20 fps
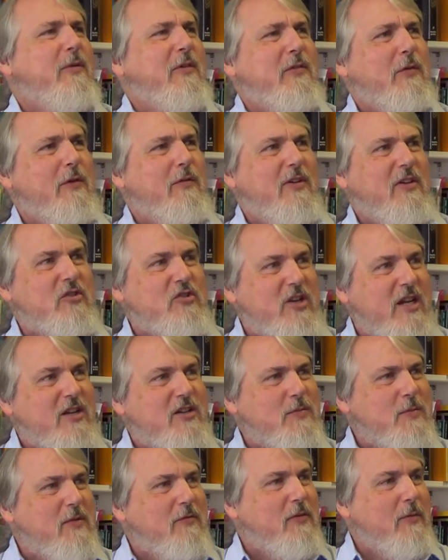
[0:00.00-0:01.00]
and we sort of
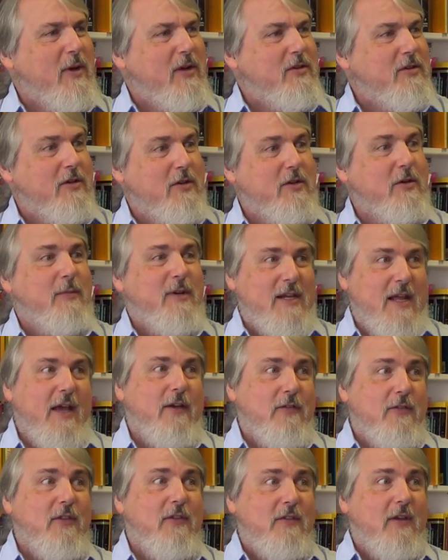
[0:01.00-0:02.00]
exchanged some information and determined,
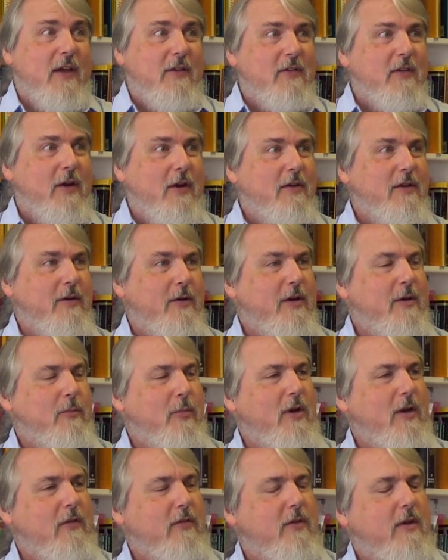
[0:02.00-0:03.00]
yes, this guy is a
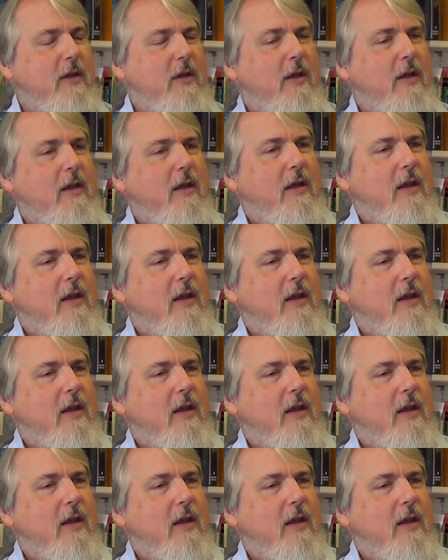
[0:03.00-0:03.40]
Gardnerian priest.